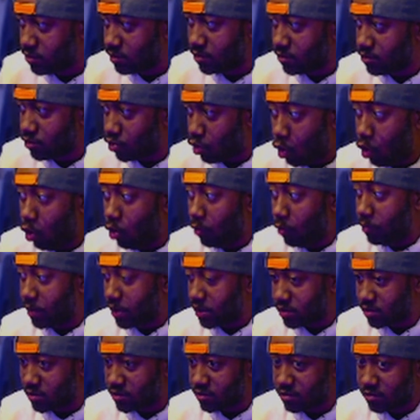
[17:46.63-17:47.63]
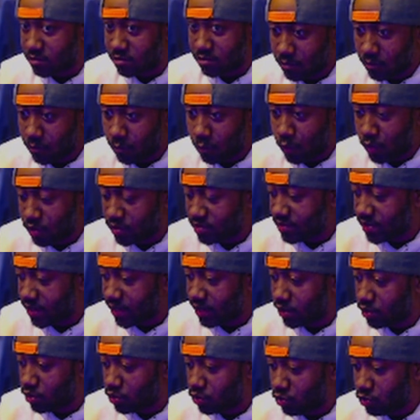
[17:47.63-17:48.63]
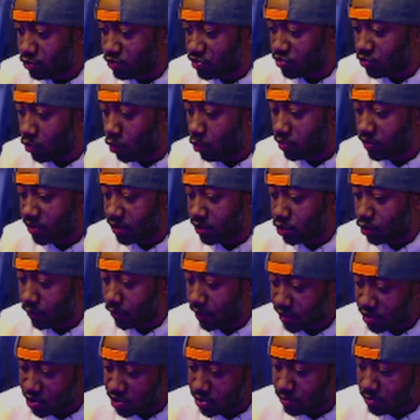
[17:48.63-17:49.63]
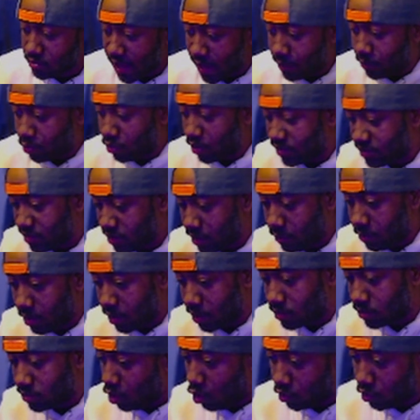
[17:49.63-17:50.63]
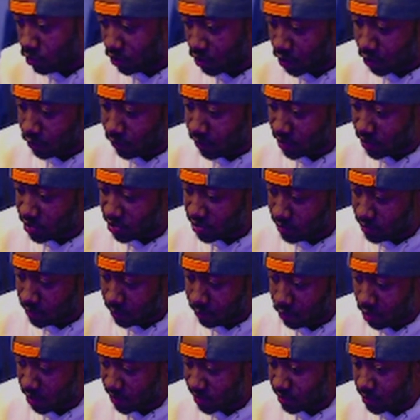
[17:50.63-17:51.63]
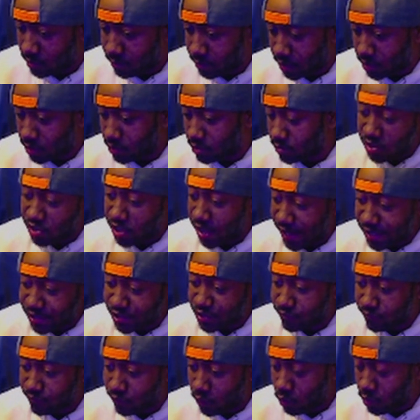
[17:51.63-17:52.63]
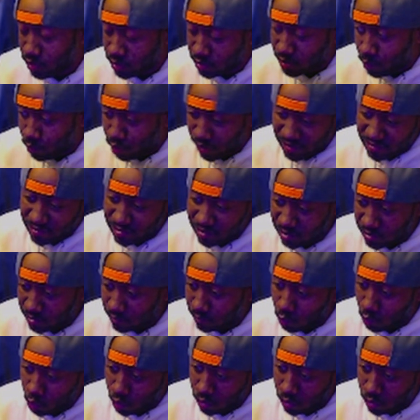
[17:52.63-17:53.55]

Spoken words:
They're all buttons. Whereas like you're just holding a direction and pressing a button, holding a direction, pressing a button, dashing forward, pressing some more